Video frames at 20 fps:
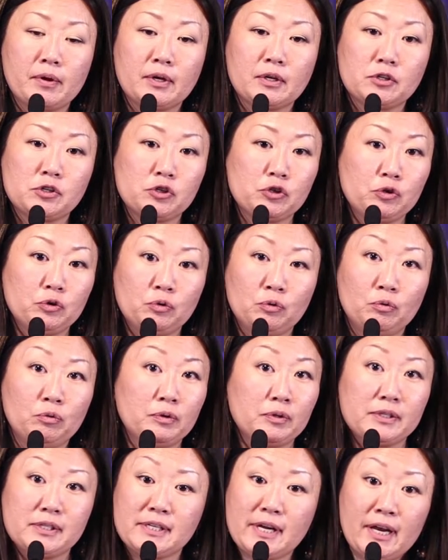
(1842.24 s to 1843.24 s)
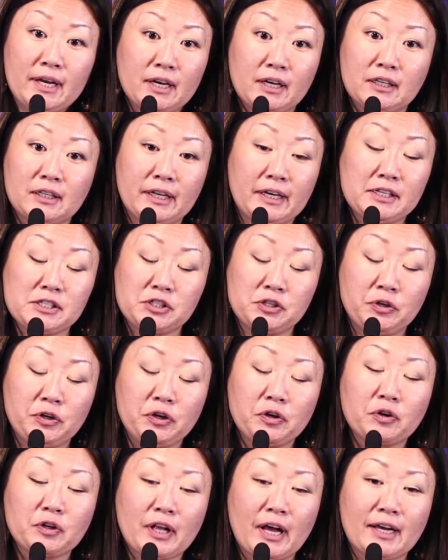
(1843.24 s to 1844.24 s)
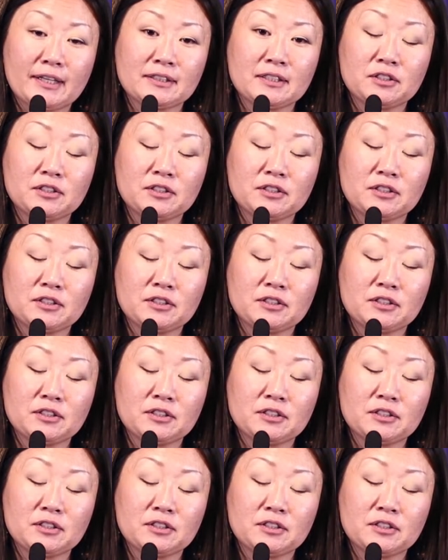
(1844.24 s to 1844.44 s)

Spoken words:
to take a clay studio class.